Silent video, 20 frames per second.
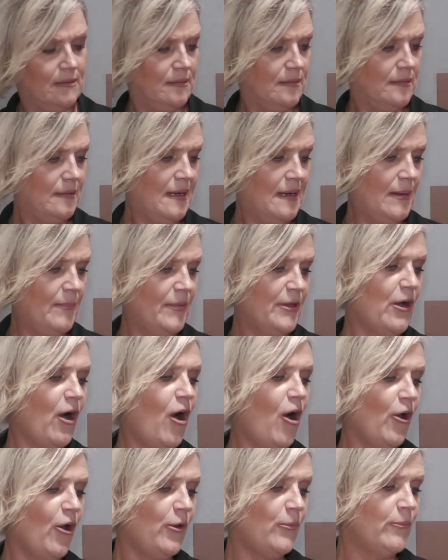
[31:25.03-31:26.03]
at
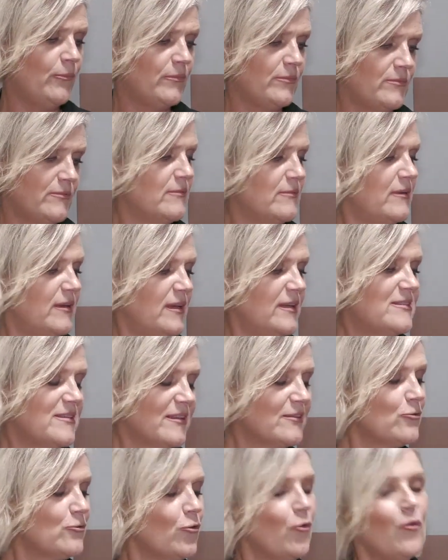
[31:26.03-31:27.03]
home. It
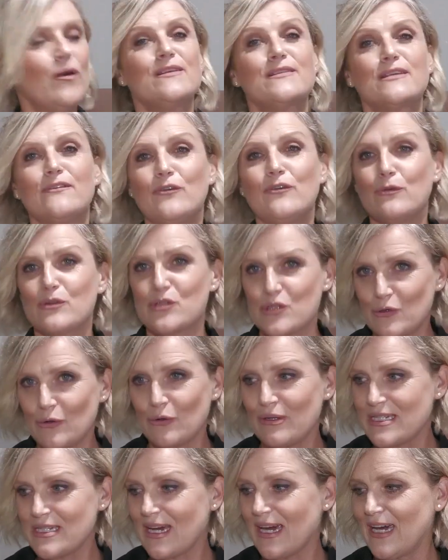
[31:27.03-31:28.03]
doesn't always give you a true
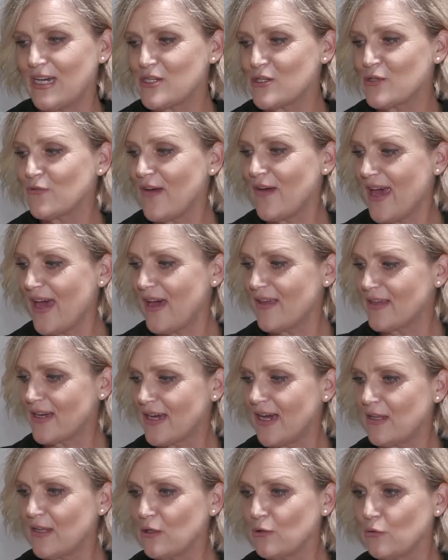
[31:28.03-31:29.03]
indication of how the
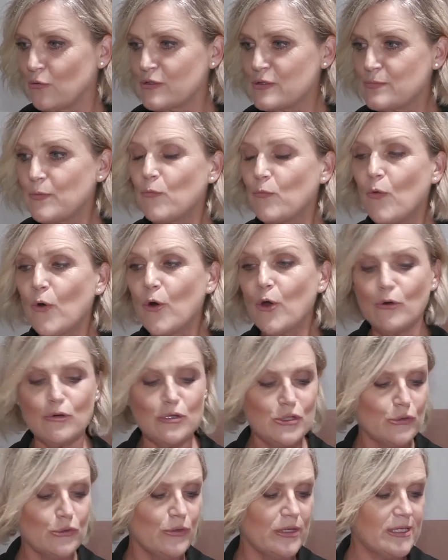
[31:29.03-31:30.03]
colour looks. But what I'll
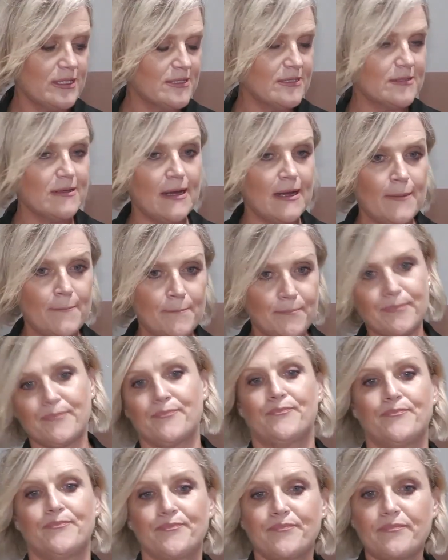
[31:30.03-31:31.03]
do is,
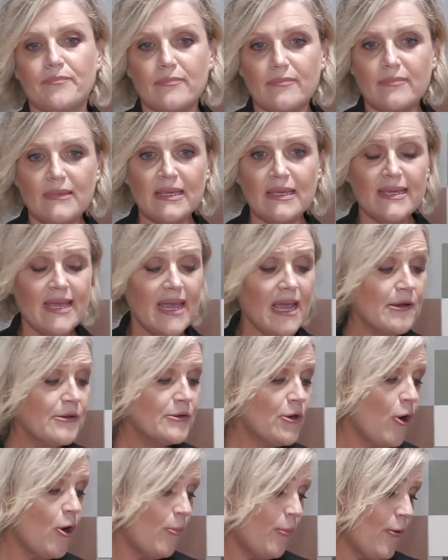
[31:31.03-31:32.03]

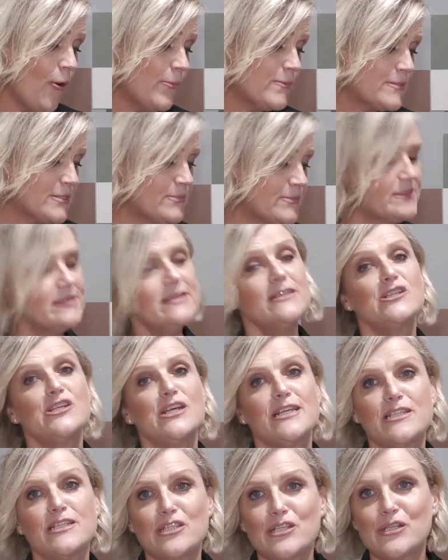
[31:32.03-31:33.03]
Karen, I'll pop some
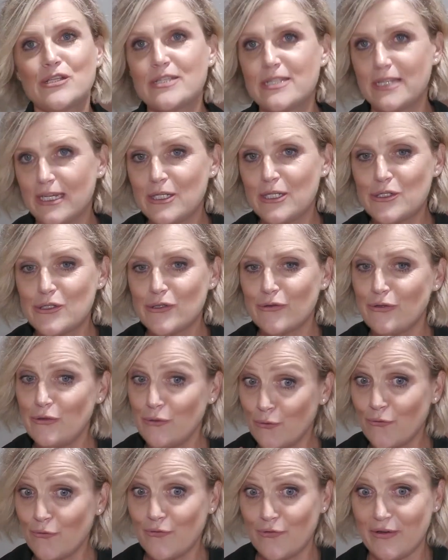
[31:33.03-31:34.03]
suggestions into
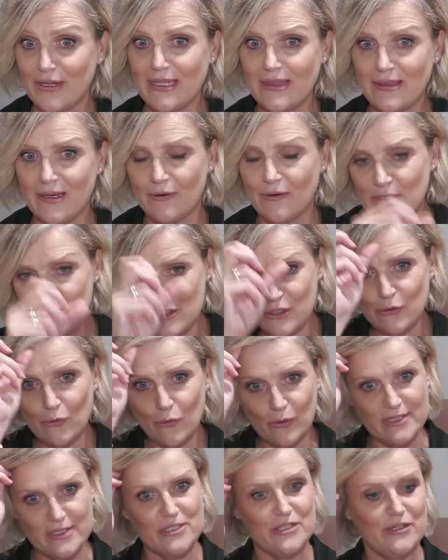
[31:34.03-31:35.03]
your feed there, into your
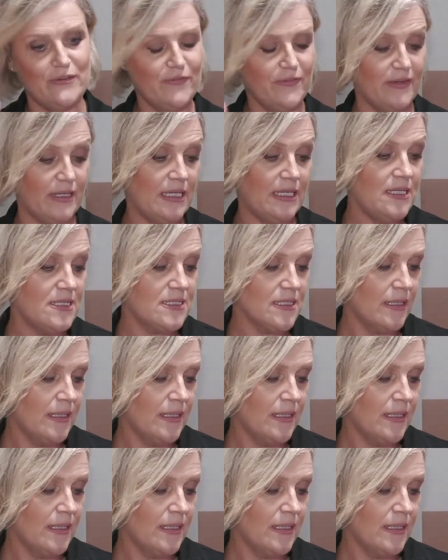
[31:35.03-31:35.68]
question feed,